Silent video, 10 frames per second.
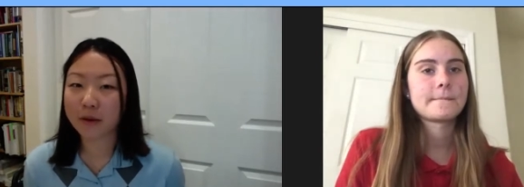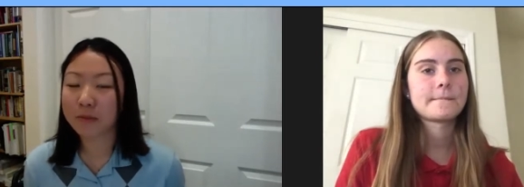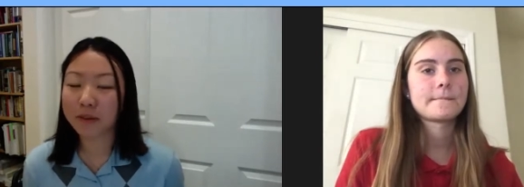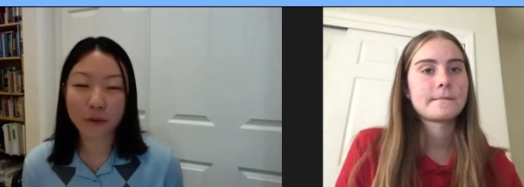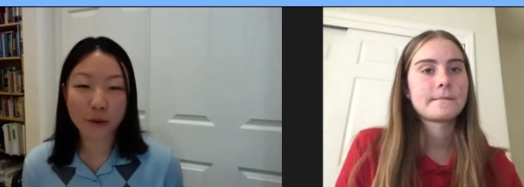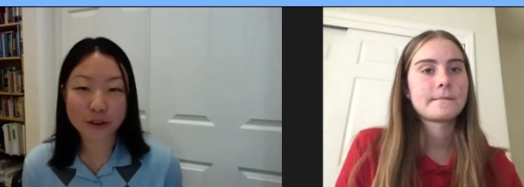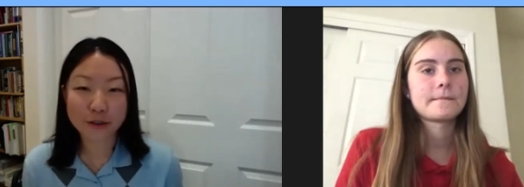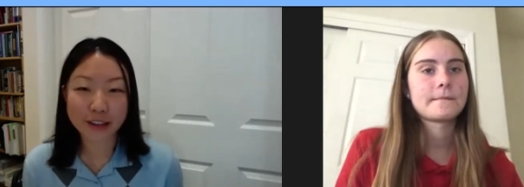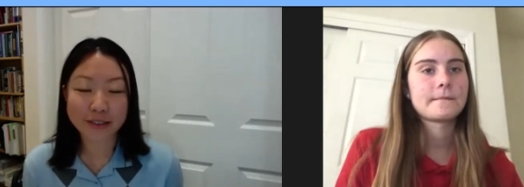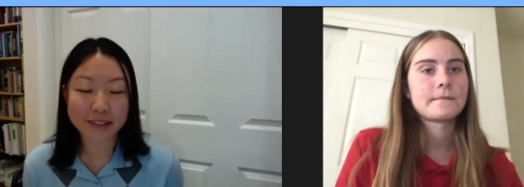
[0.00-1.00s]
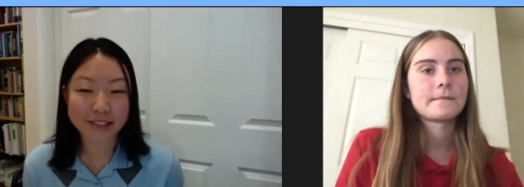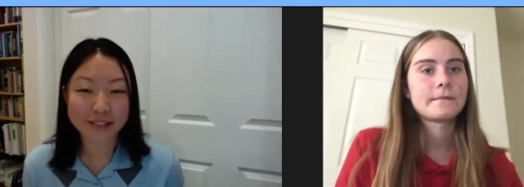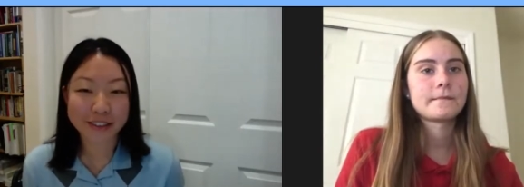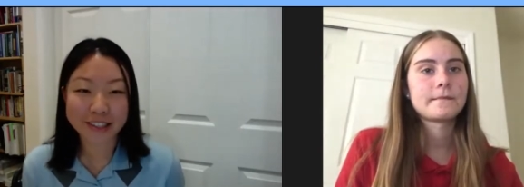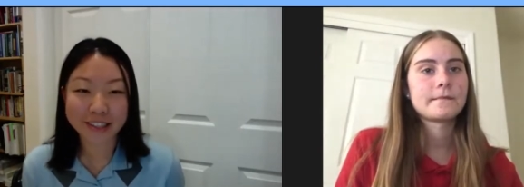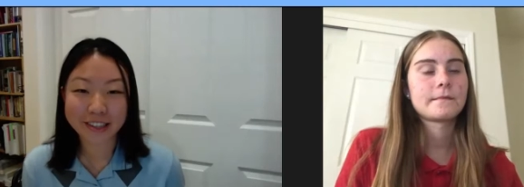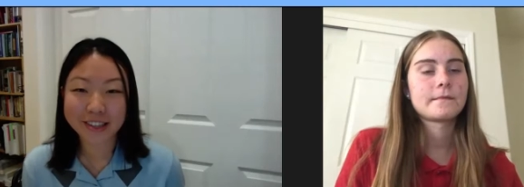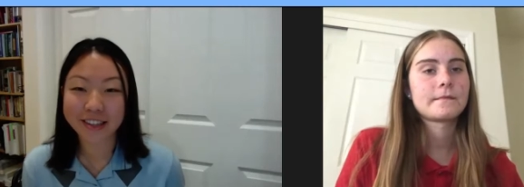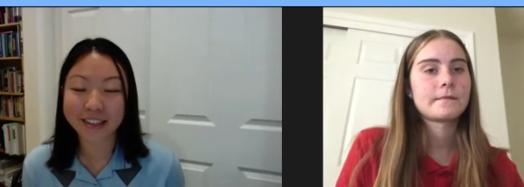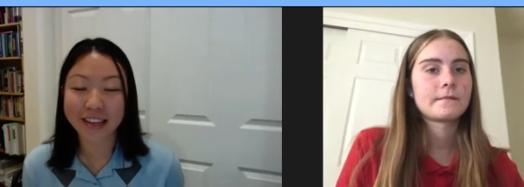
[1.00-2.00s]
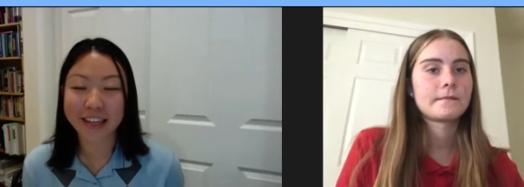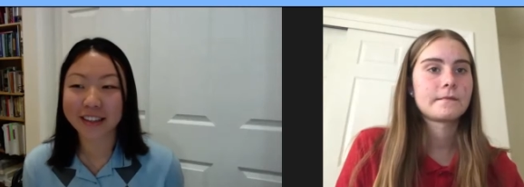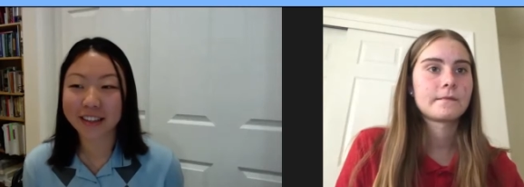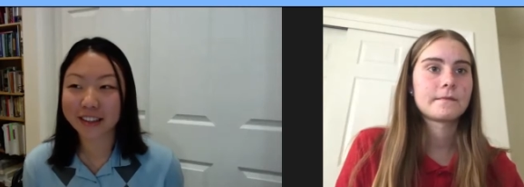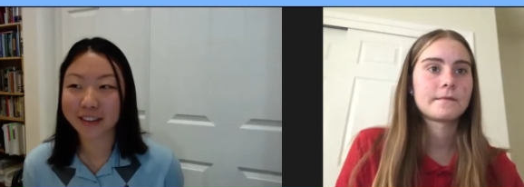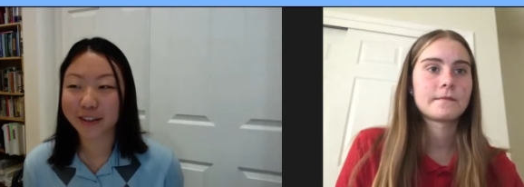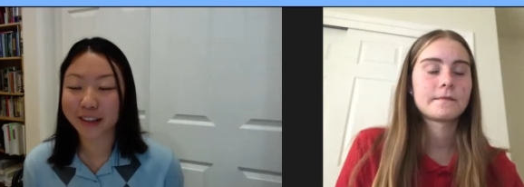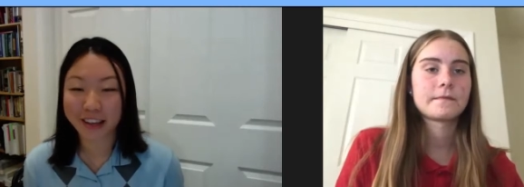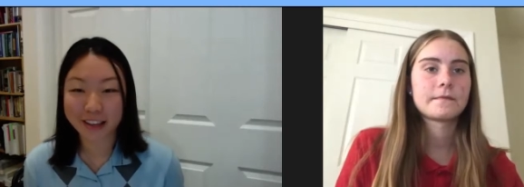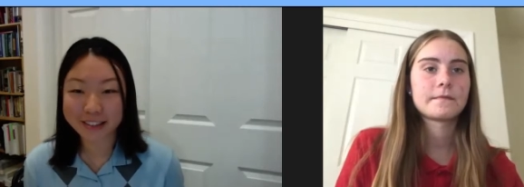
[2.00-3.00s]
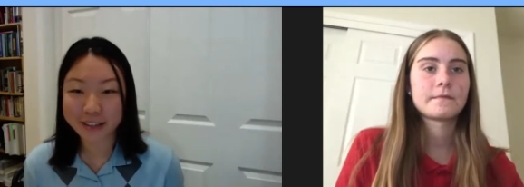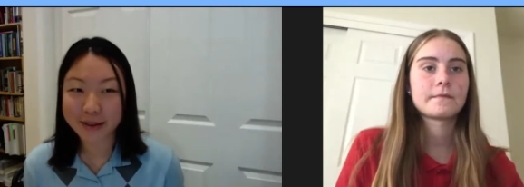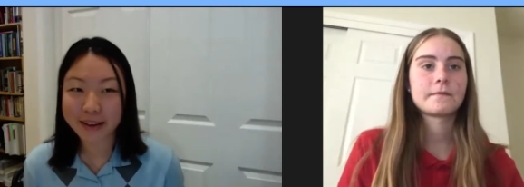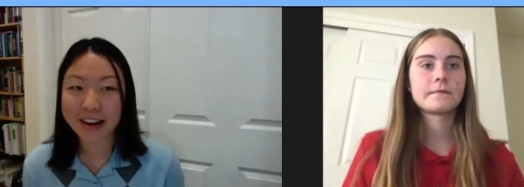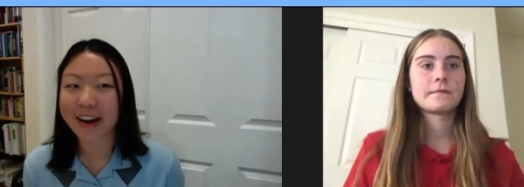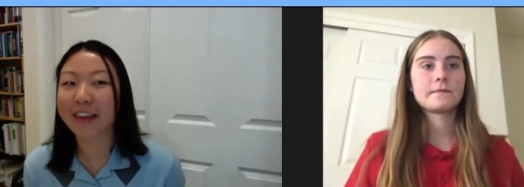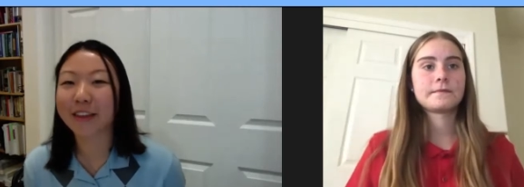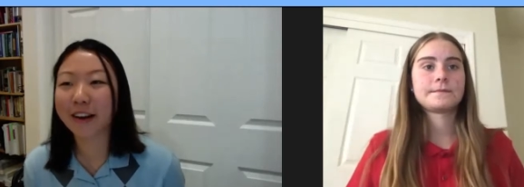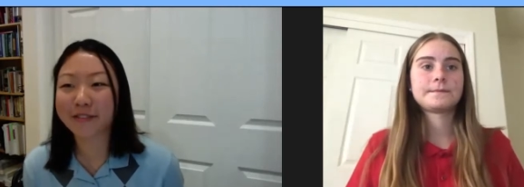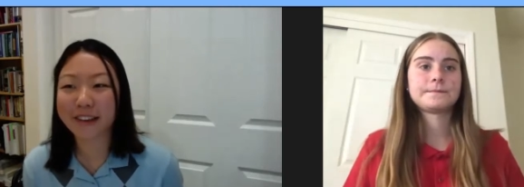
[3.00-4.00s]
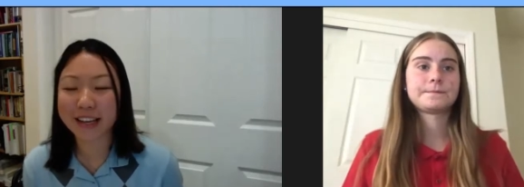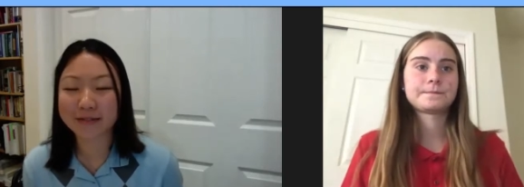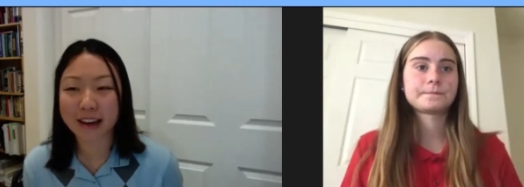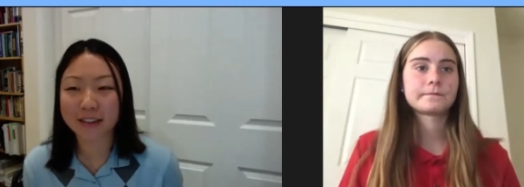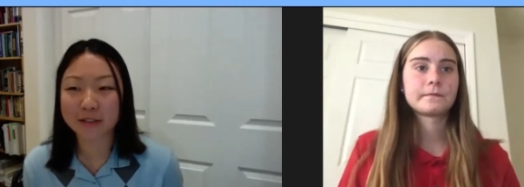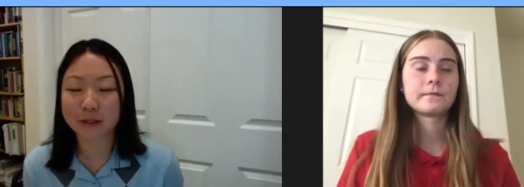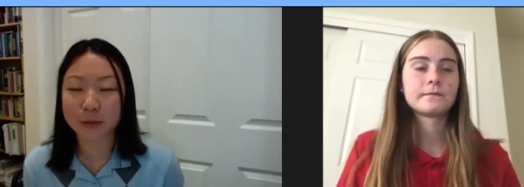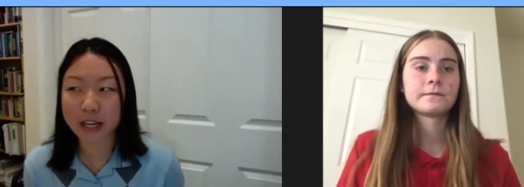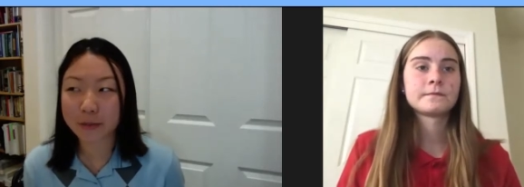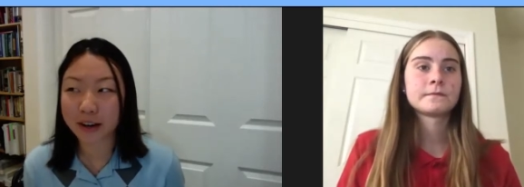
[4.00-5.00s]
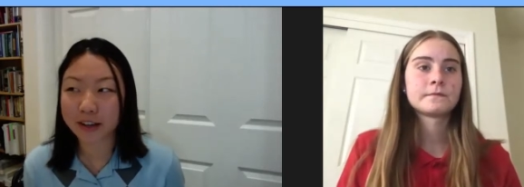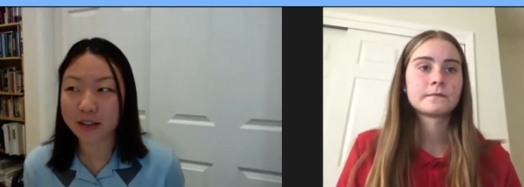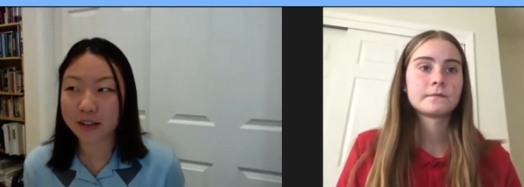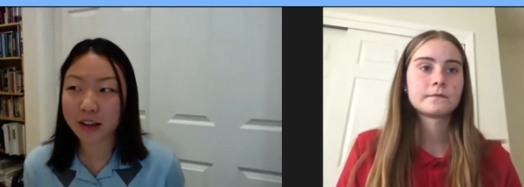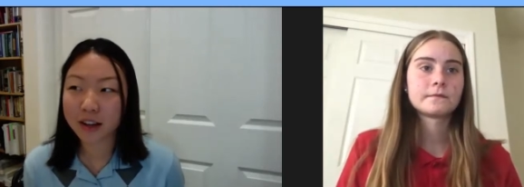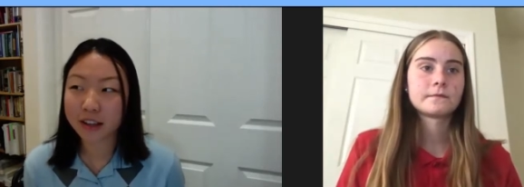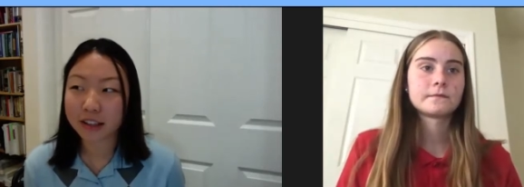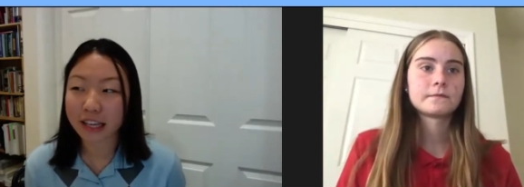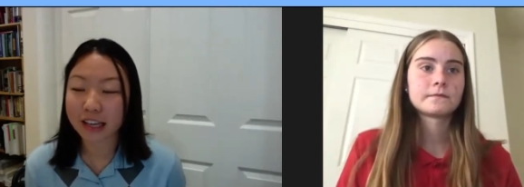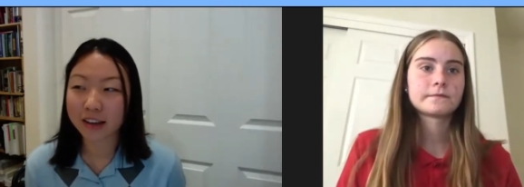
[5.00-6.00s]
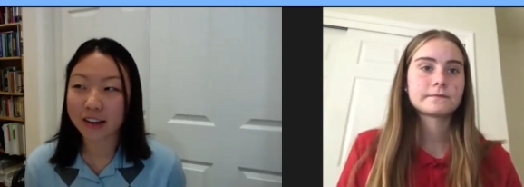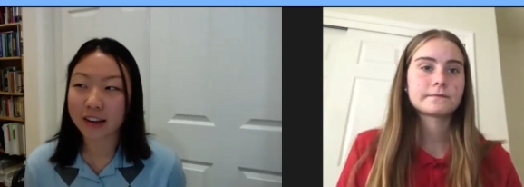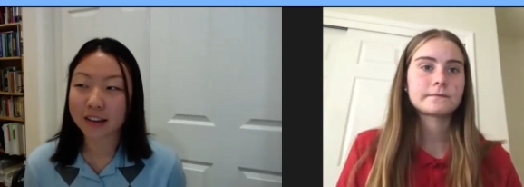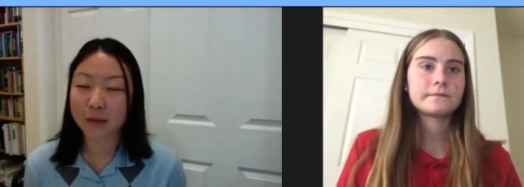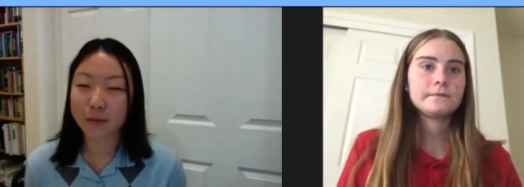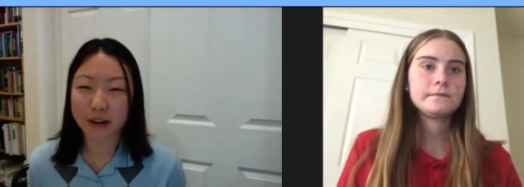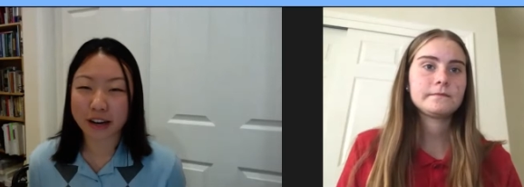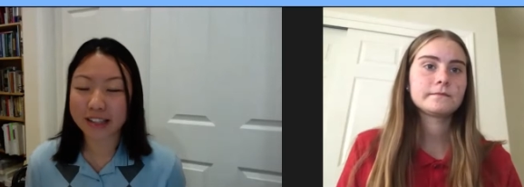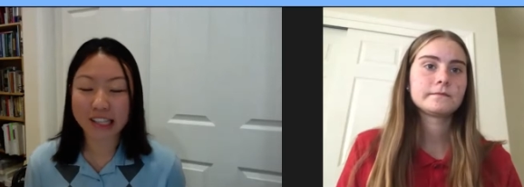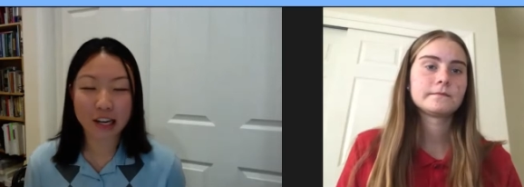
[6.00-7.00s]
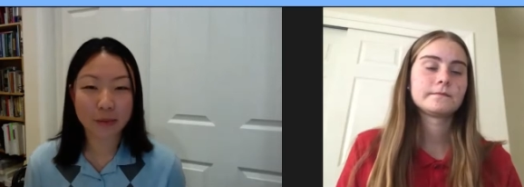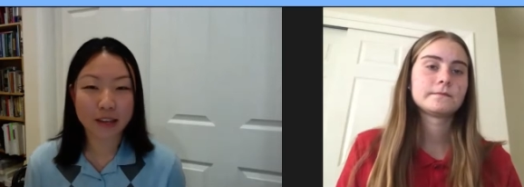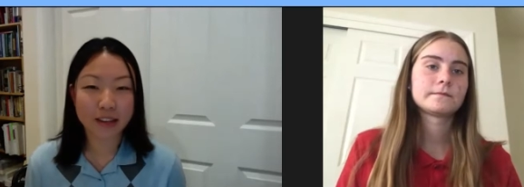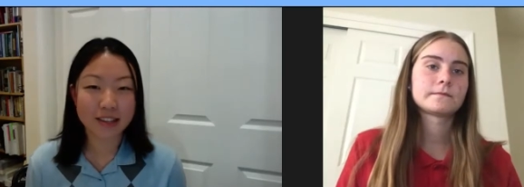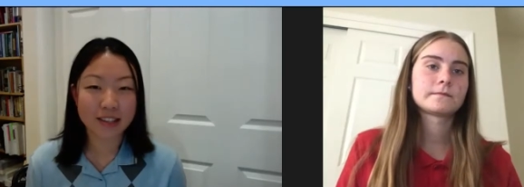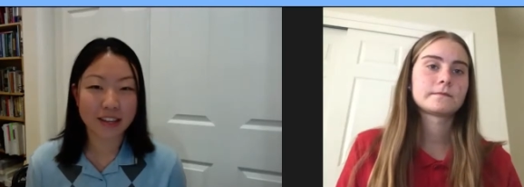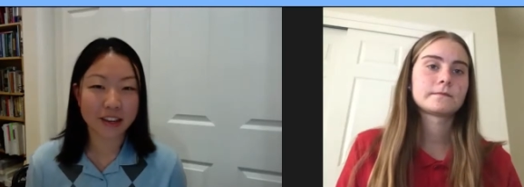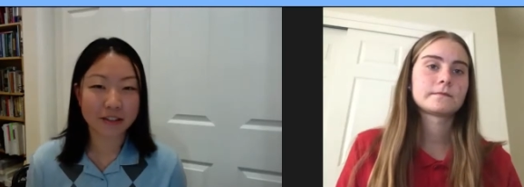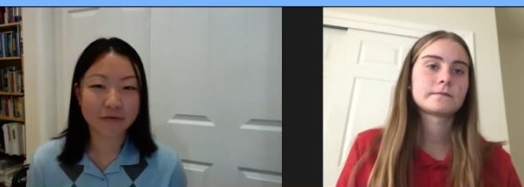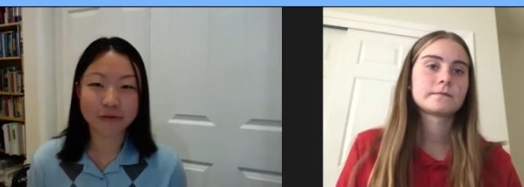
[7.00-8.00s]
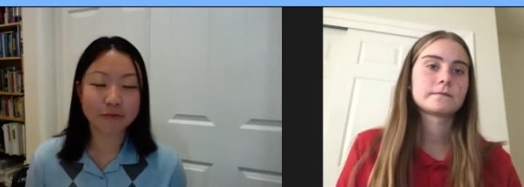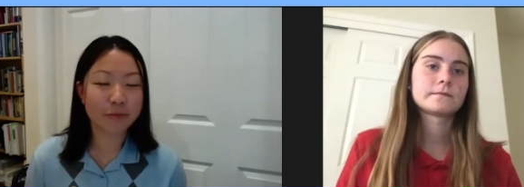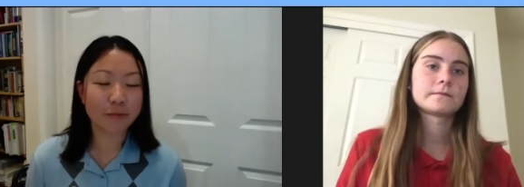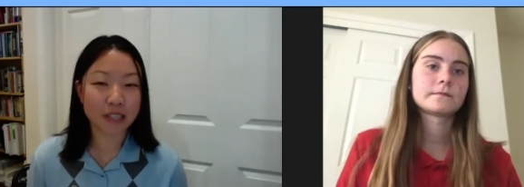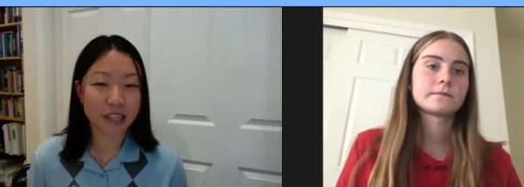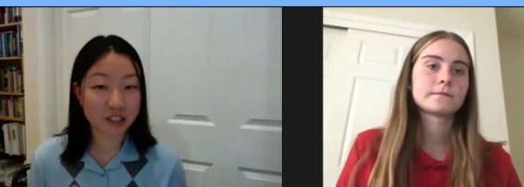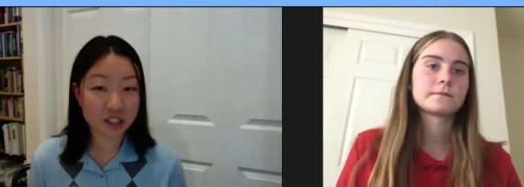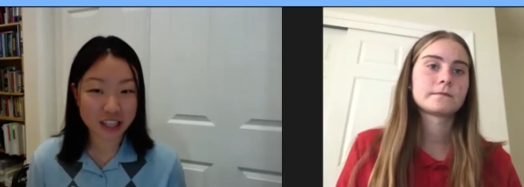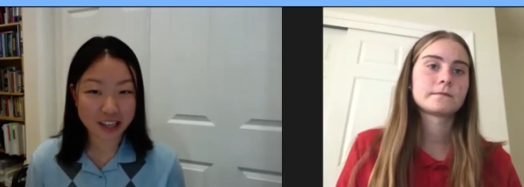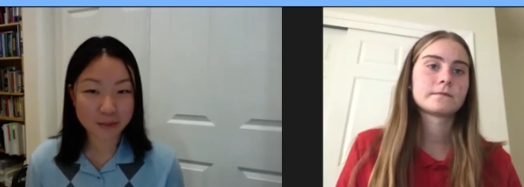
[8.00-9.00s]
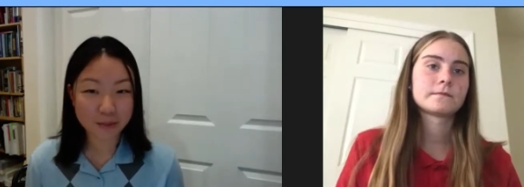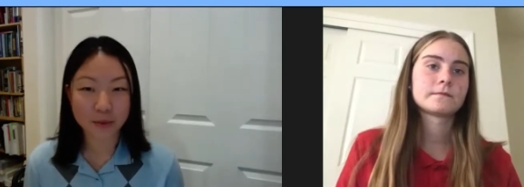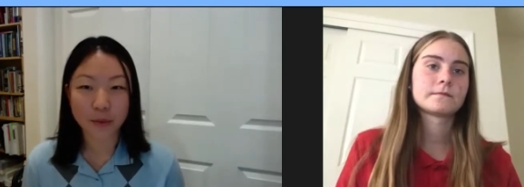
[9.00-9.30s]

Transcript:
Speaker 1: before doing like the research and like looking into it, I thought fast fashion was pretty much like the brands that we consider pretty cheap,